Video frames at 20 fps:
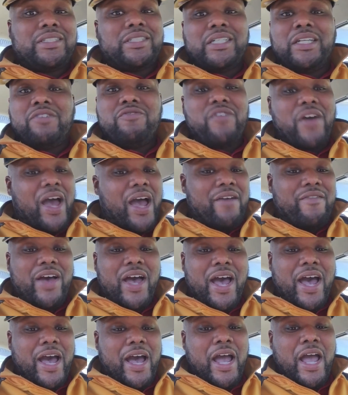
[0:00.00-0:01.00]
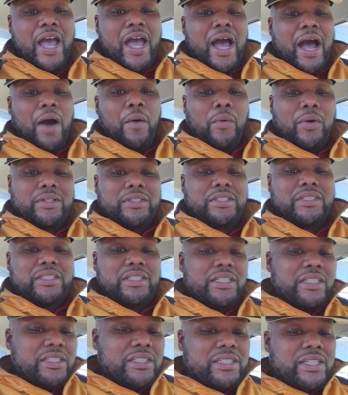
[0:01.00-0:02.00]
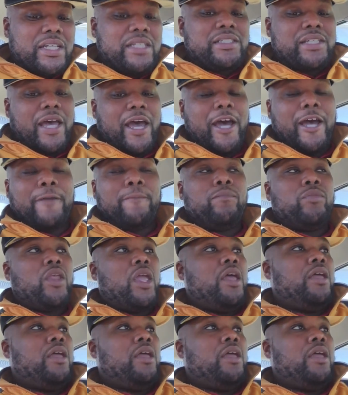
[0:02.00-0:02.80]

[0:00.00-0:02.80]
T5i. I want the T6i.